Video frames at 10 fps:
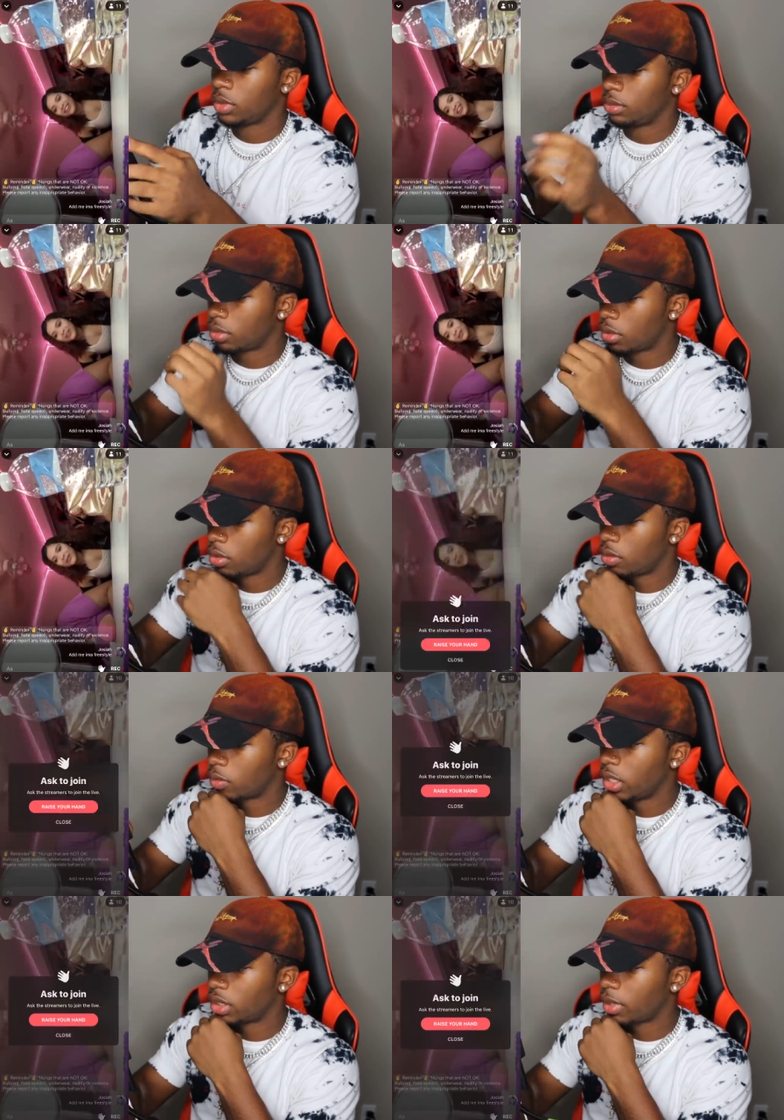Boom.
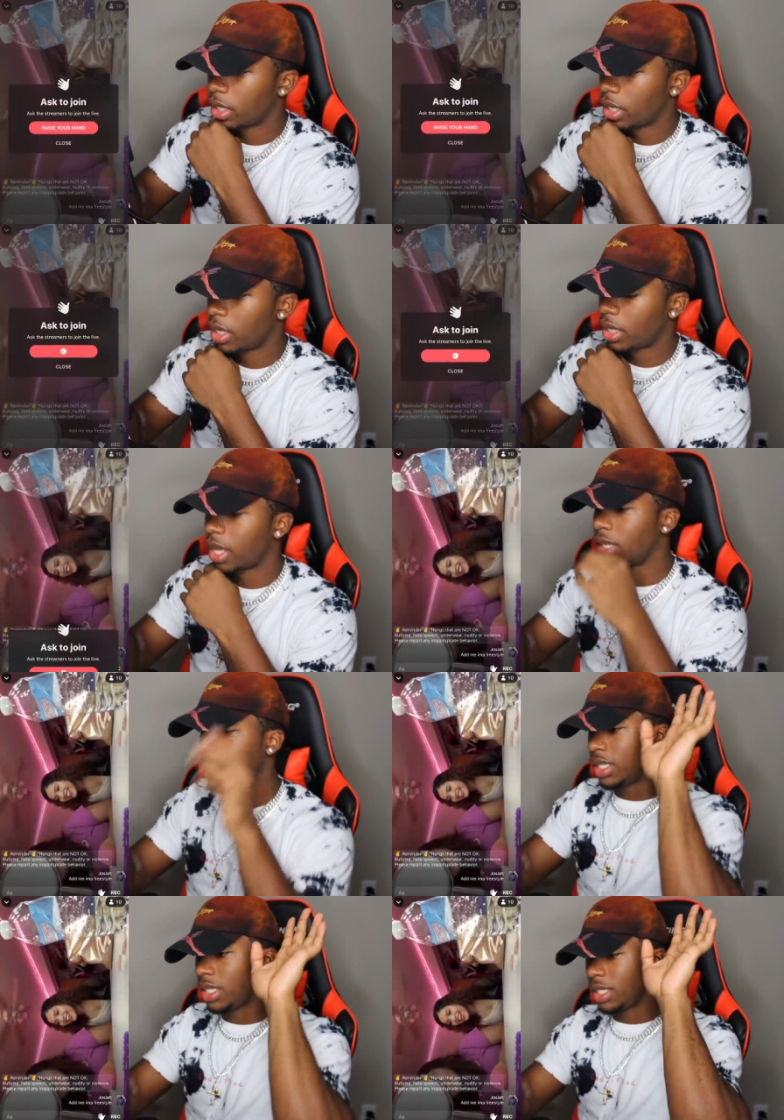Raise my hand like
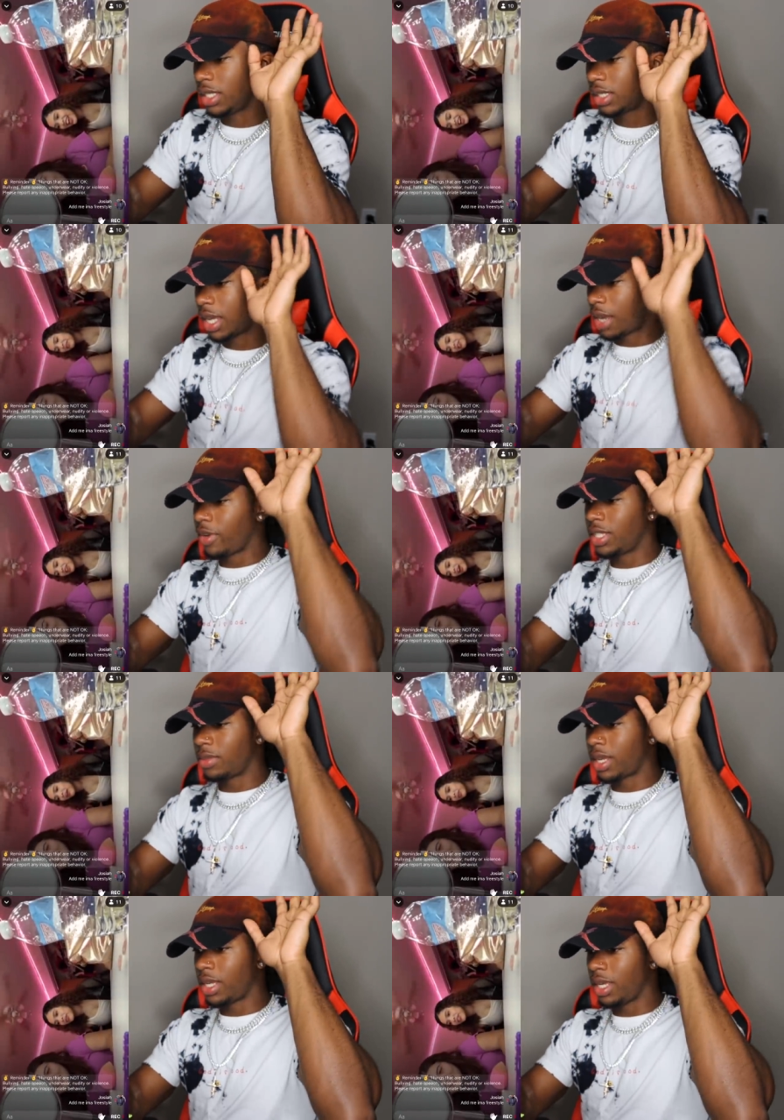these. I raise
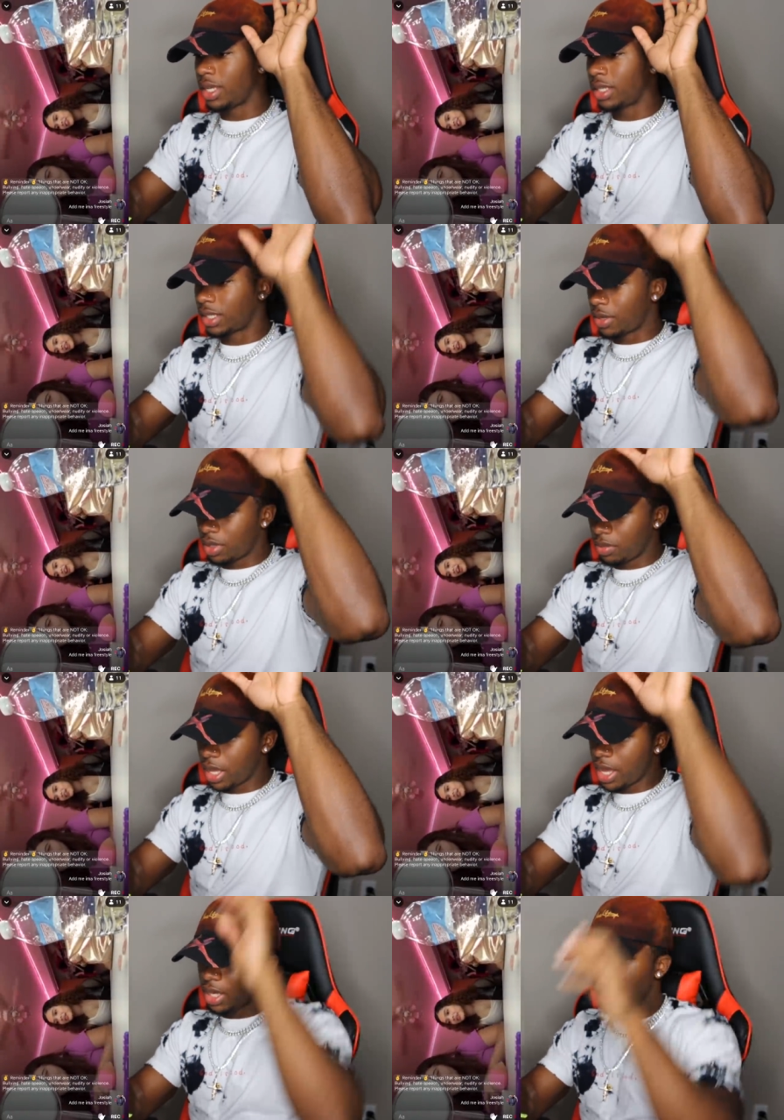my hand because I want to
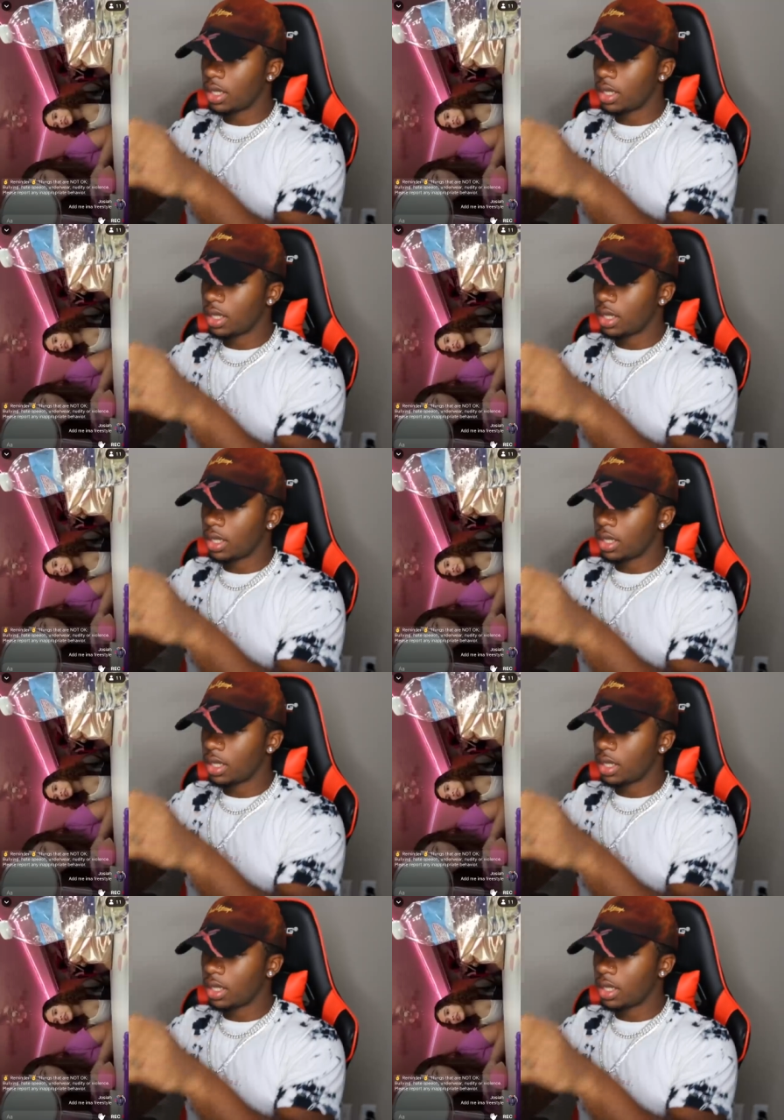be added.